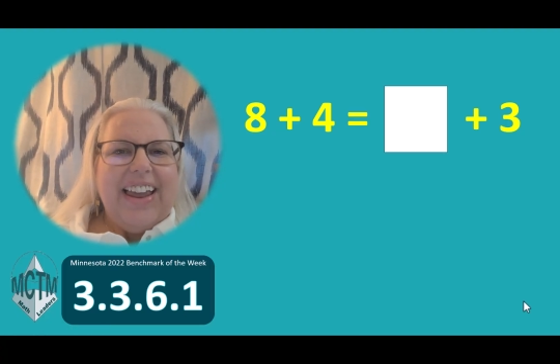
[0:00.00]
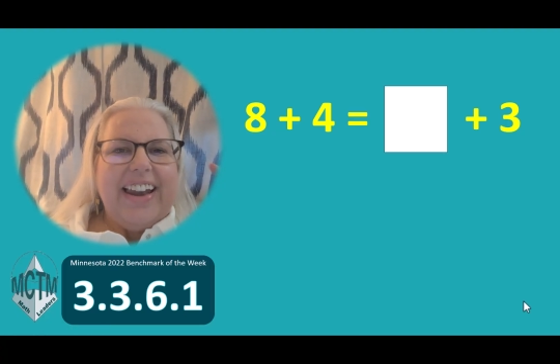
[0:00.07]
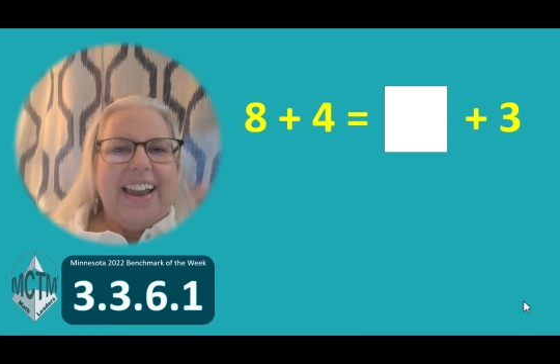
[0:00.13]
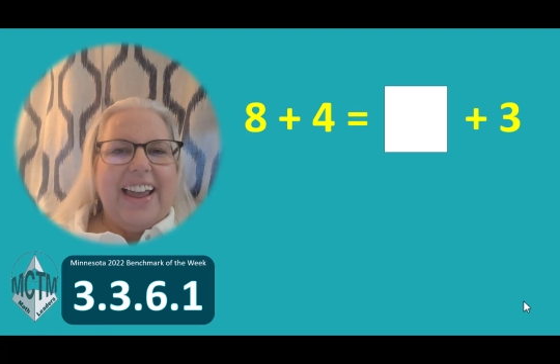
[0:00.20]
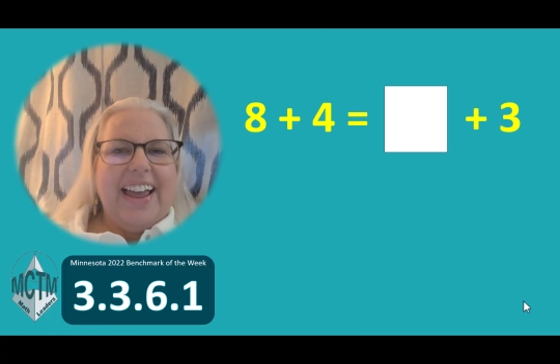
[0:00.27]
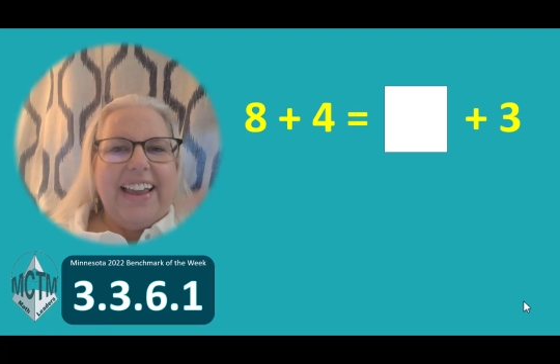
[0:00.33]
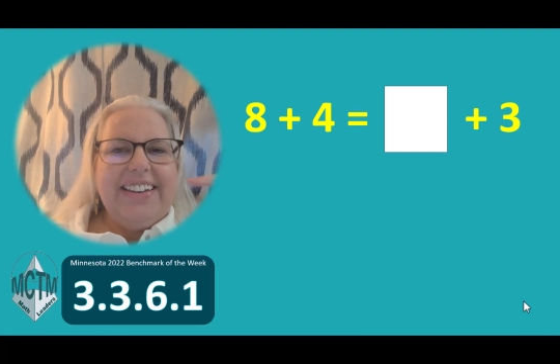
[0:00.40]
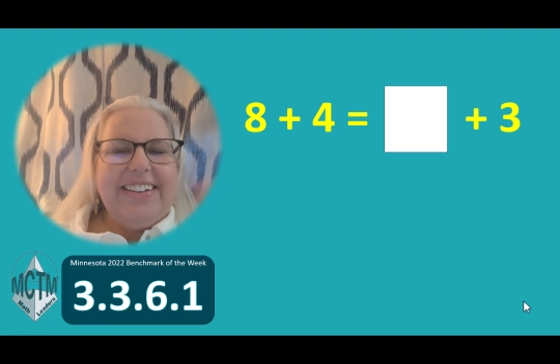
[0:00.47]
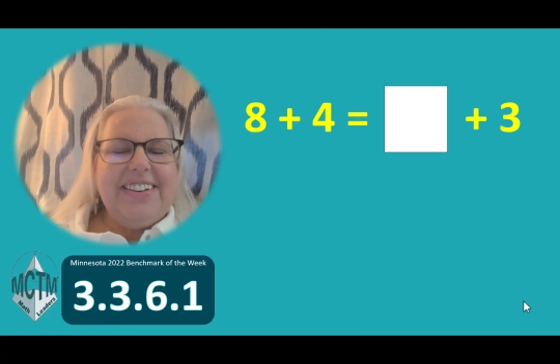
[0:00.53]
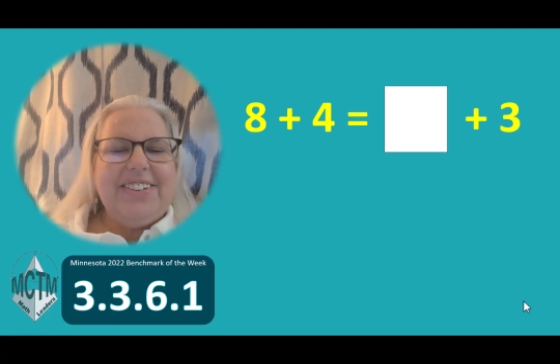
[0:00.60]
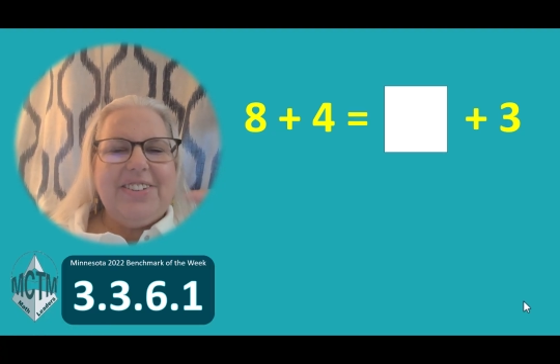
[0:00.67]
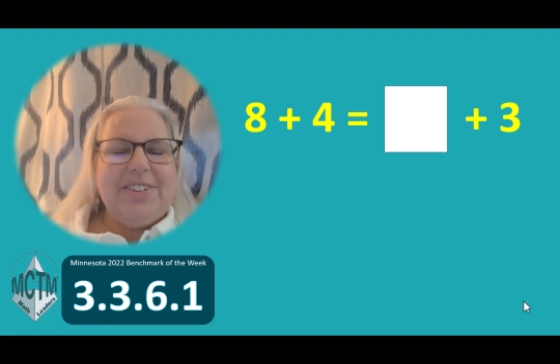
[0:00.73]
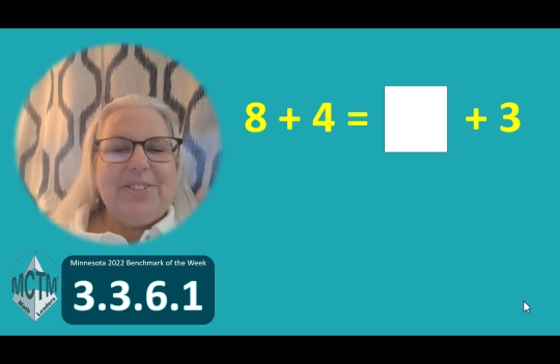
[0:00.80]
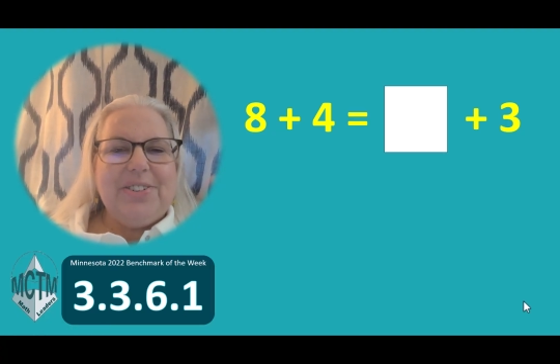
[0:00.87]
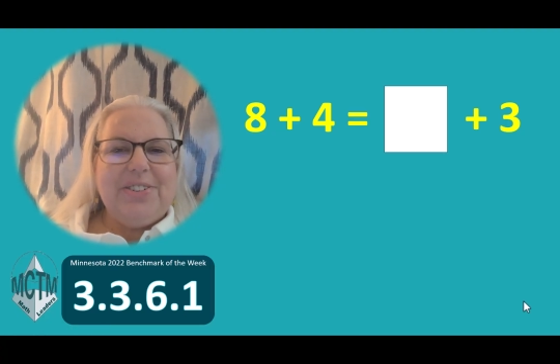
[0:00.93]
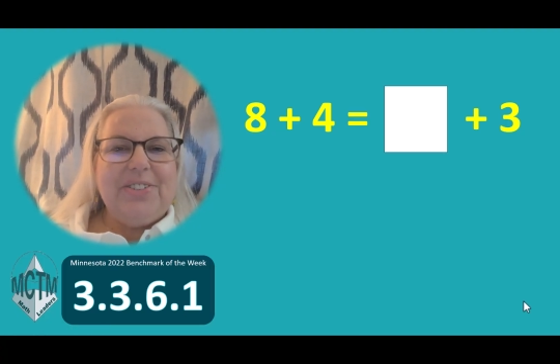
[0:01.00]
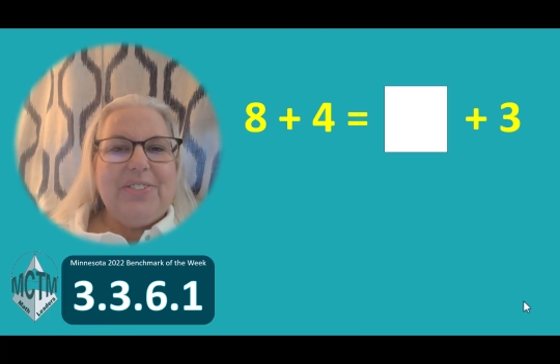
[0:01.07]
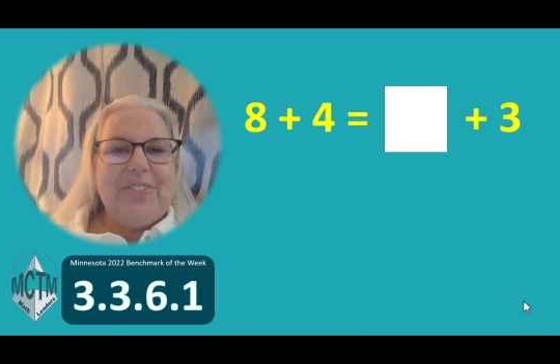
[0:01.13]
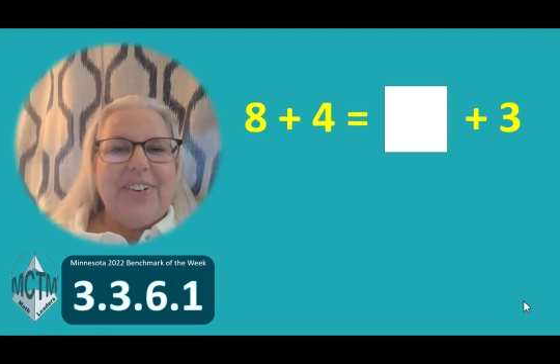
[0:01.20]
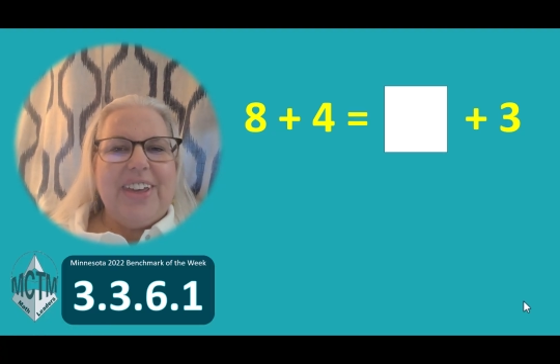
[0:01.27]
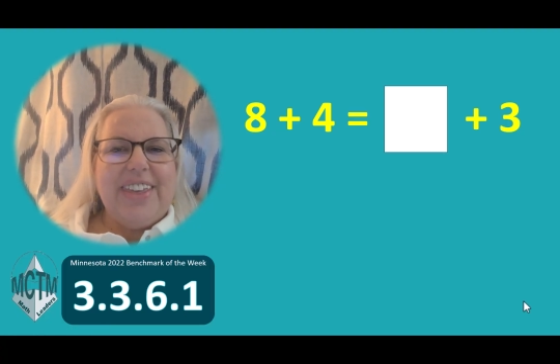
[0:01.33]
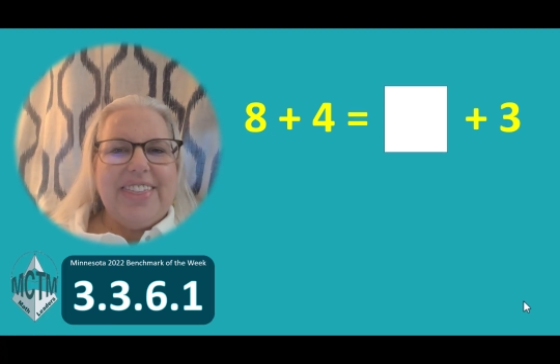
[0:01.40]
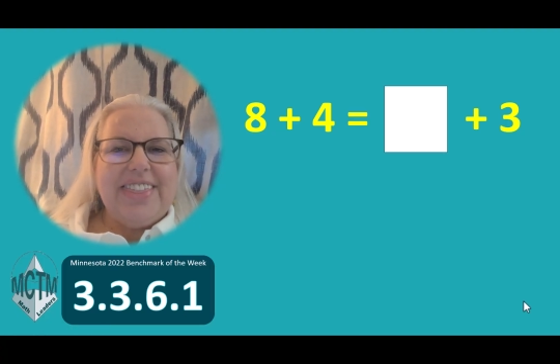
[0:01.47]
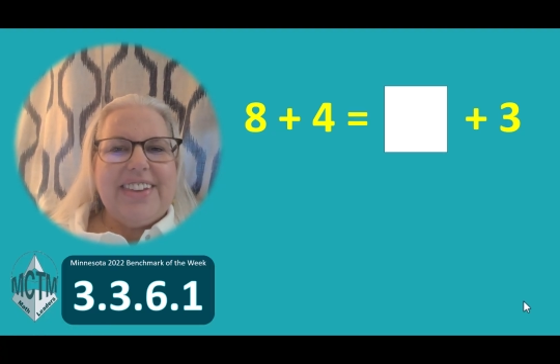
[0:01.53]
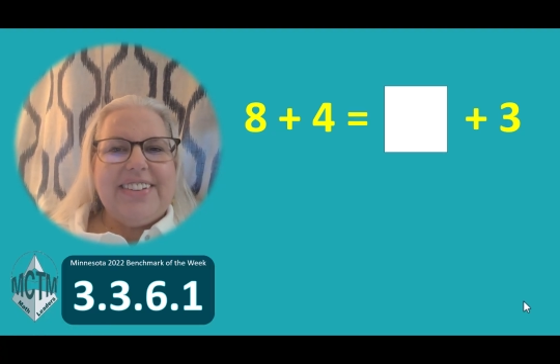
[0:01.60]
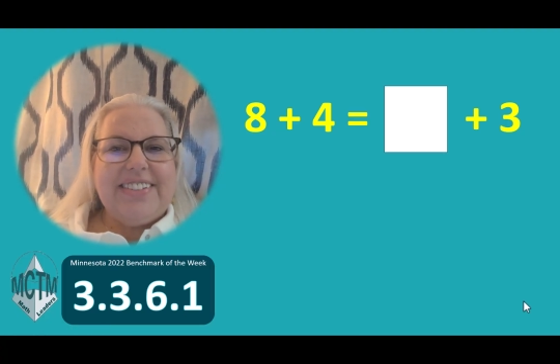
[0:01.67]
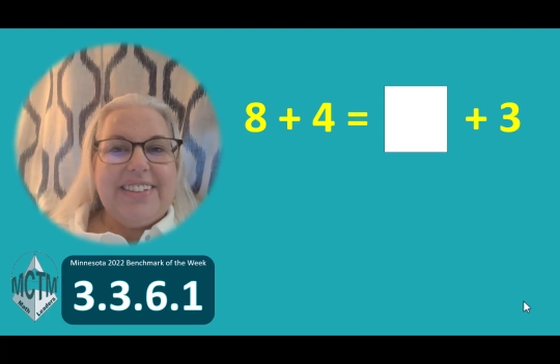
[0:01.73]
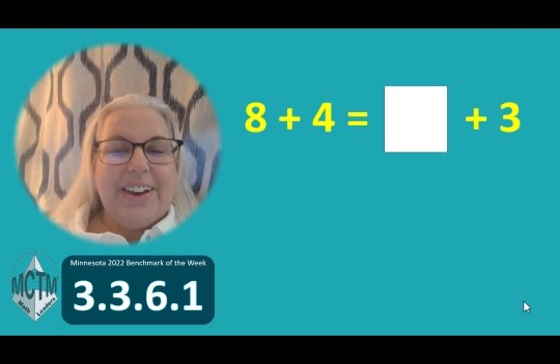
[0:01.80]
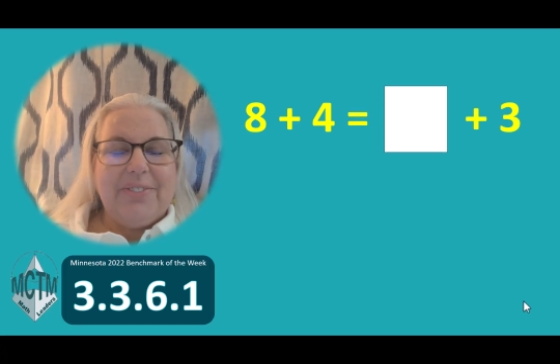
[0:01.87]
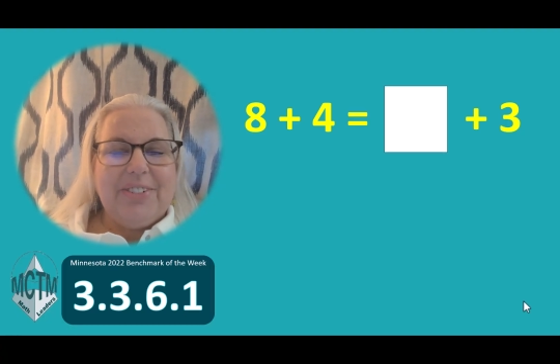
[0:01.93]
And it had to do with
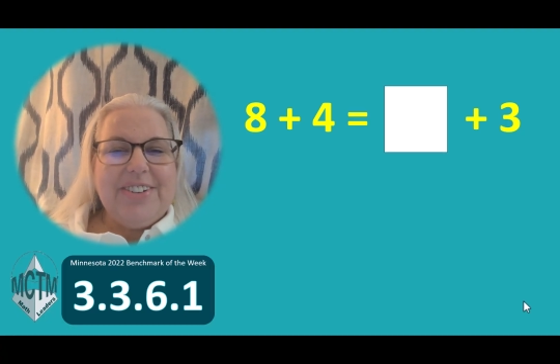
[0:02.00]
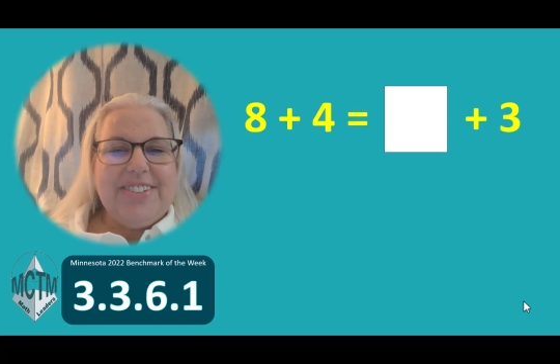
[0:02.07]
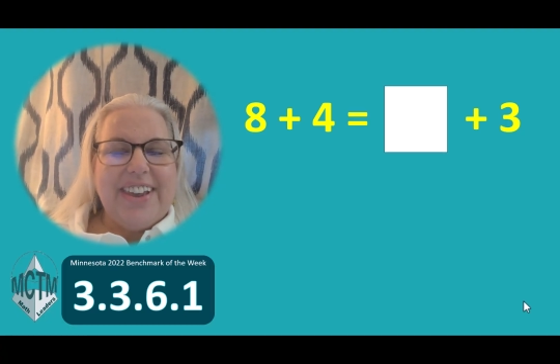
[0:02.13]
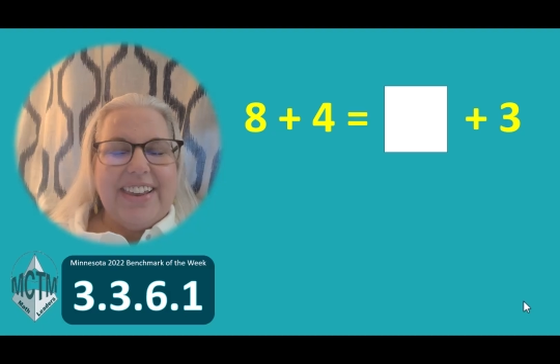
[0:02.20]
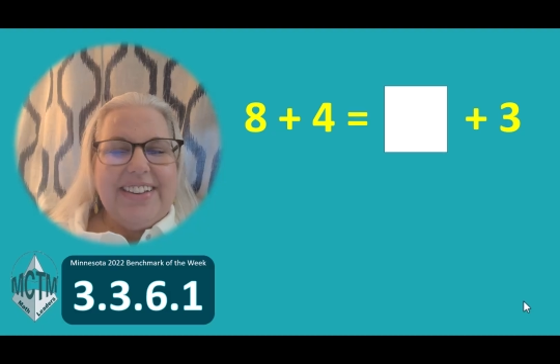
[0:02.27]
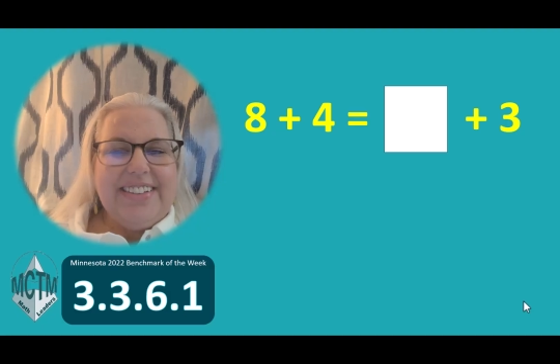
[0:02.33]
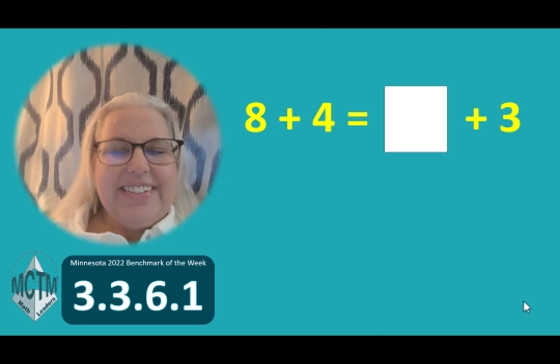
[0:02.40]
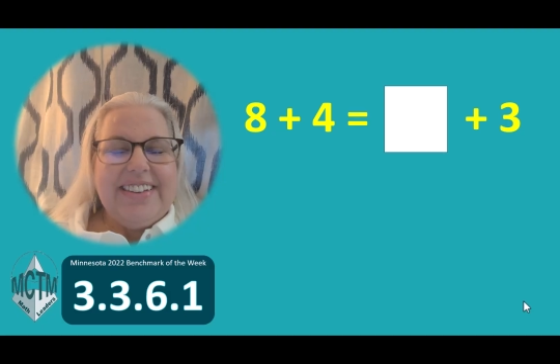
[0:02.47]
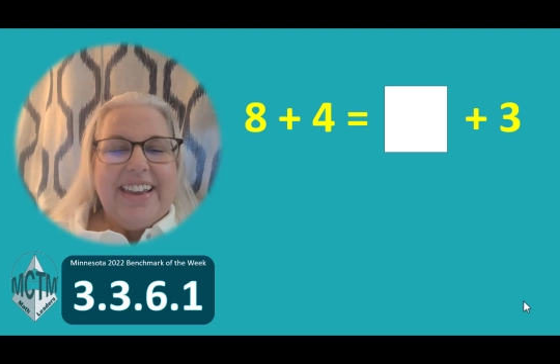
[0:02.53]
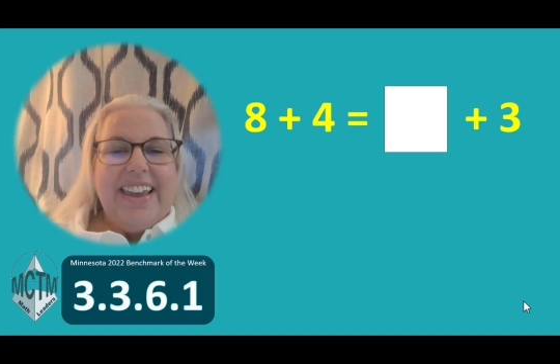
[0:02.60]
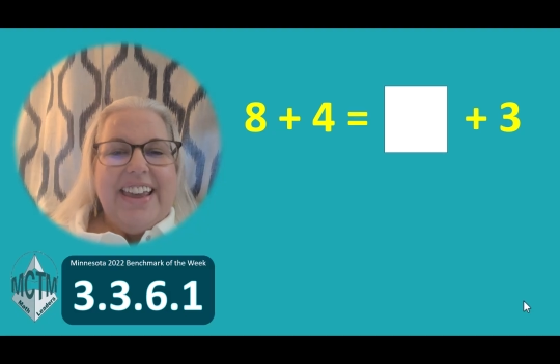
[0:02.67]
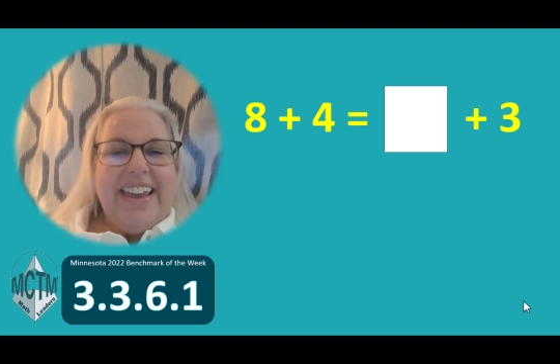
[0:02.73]
this number sentence.